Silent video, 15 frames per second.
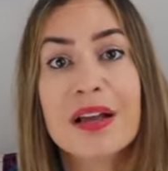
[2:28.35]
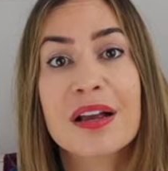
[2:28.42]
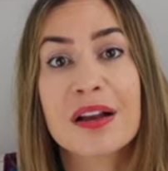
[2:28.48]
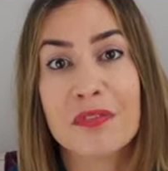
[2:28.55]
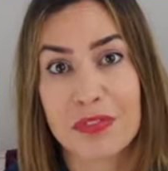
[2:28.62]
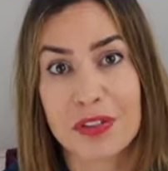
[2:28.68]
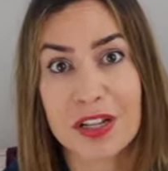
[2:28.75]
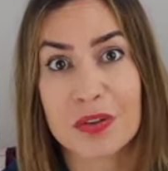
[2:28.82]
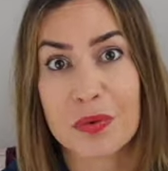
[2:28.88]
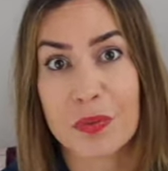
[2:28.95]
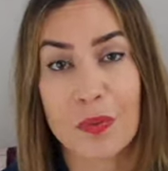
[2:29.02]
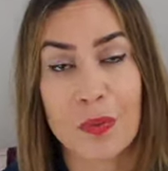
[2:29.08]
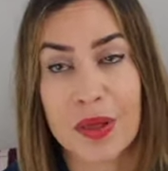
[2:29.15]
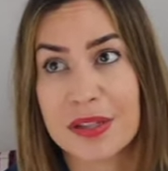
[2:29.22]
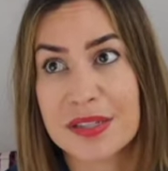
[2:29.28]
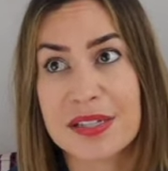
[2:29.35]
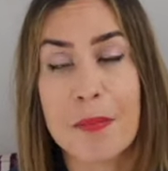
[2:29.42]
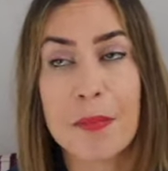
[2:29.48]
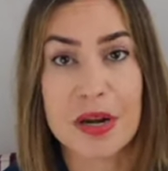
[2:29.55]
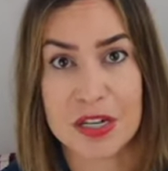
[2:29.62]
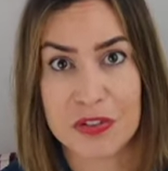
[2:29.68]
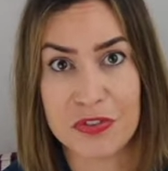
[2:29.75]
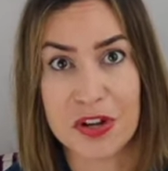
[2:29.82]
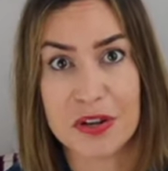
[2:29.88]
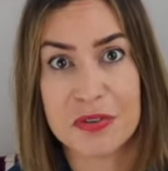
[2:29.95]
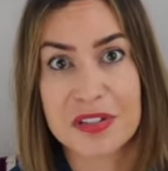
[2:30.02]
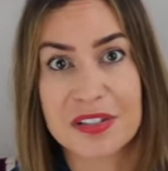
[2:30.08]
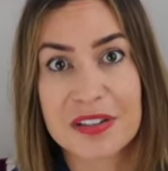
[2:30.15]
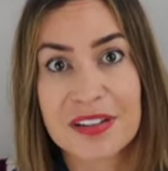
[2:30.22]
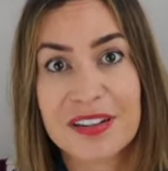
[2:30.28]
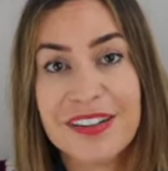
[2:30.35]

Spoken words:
conflict with somebody's views.